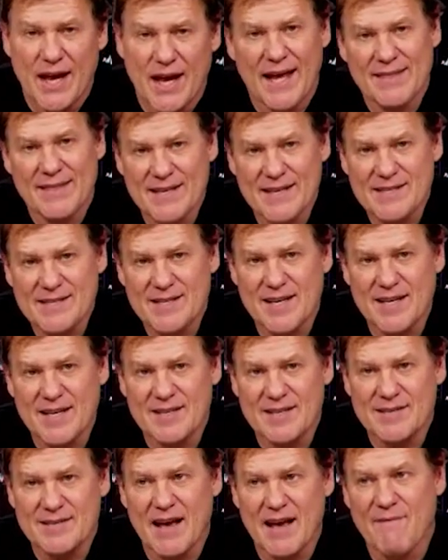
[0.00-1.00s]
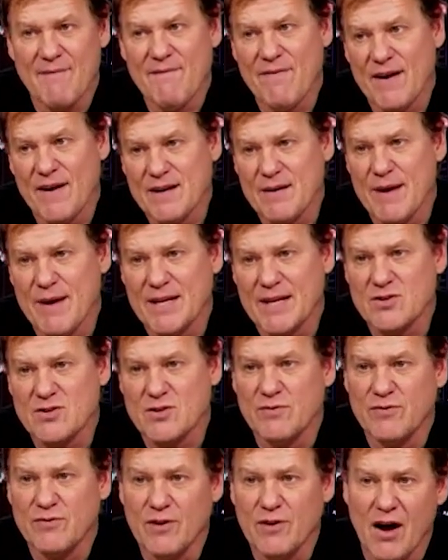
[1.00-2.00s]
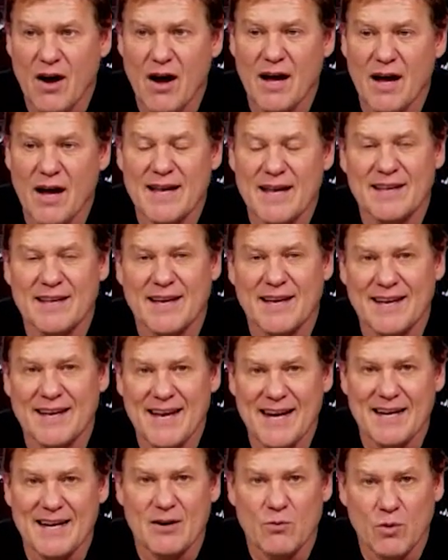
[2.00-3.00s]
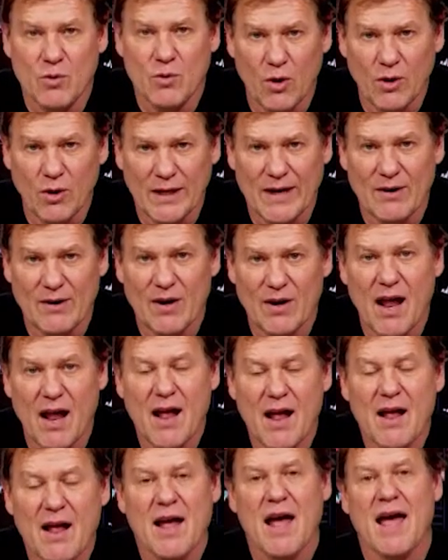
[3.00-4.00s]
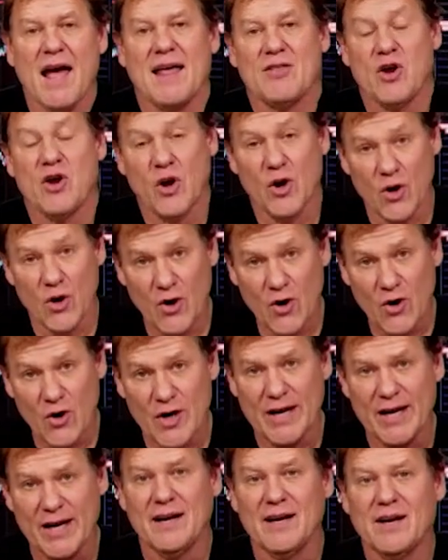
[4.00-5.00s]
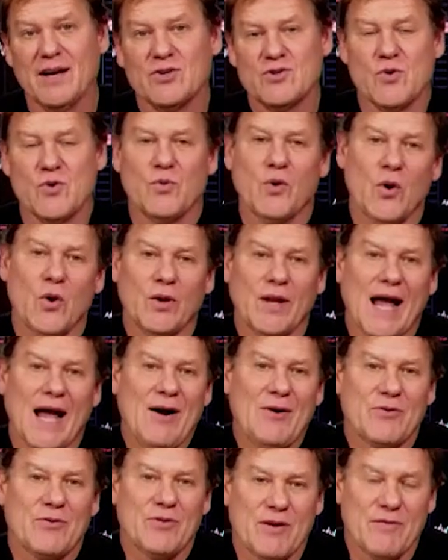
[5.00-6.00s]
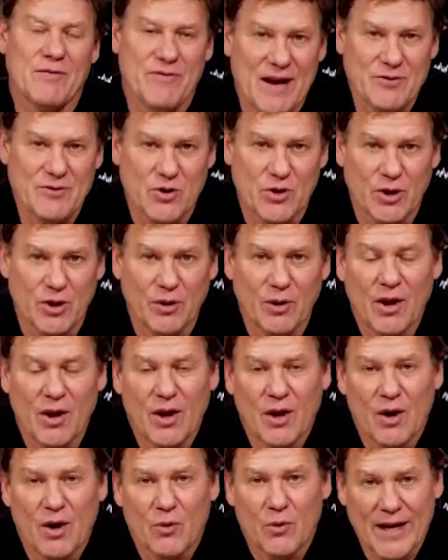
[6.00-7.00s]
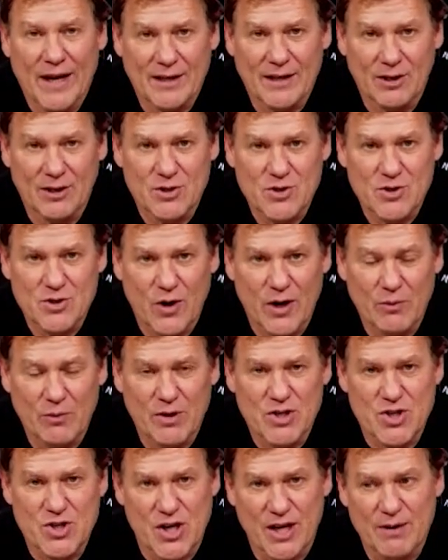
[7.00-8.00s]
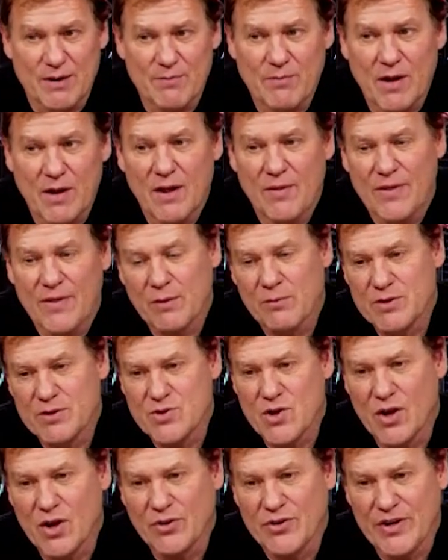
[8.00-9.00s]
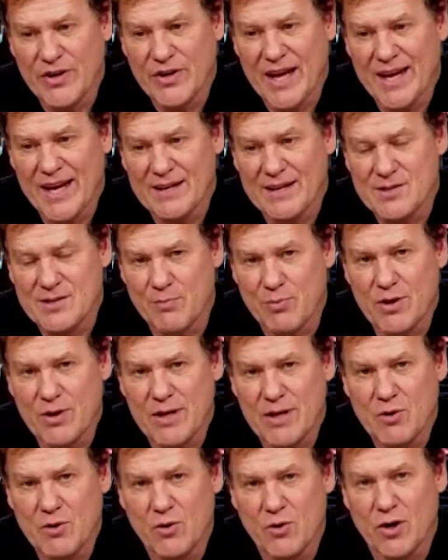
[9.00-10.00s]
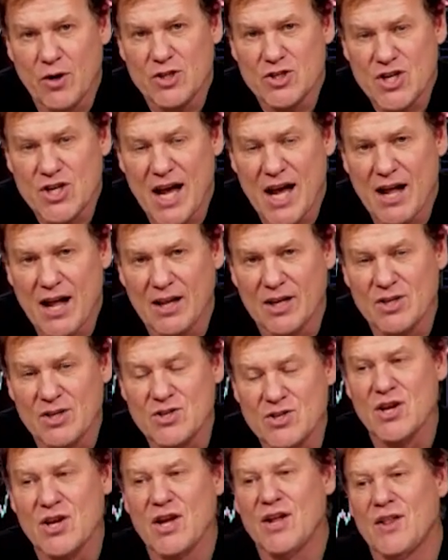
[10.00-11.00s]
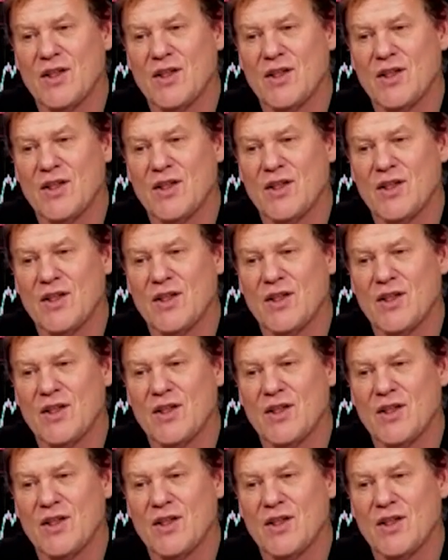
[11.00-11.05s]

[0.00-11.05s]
And this is a fundamental flaw in the Canadian rollout and the hurry to roll out the federal regulatory regime that resulted in a Supreme Court challenge